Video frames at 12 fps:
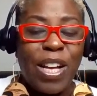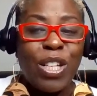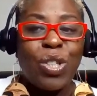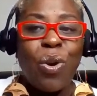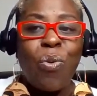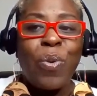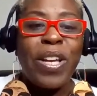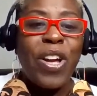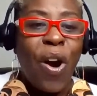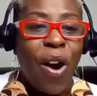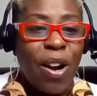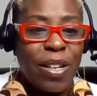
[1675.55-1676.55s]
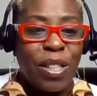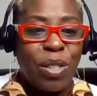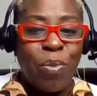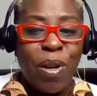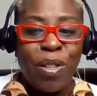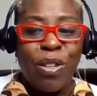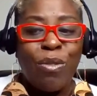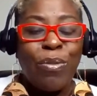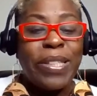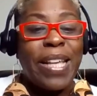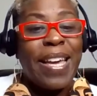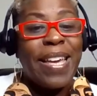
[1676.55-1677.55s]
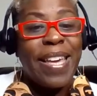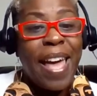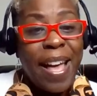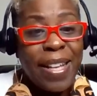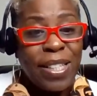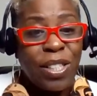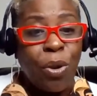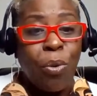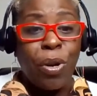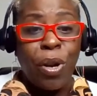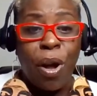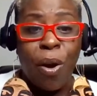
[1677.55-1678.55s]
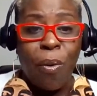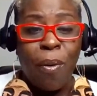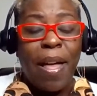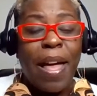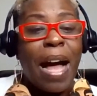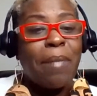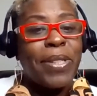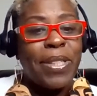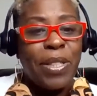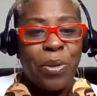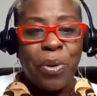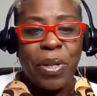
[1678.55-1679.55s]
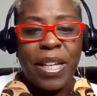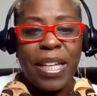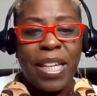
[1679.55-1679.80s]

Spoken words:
So regardless whether you say yes or no, I'm still going to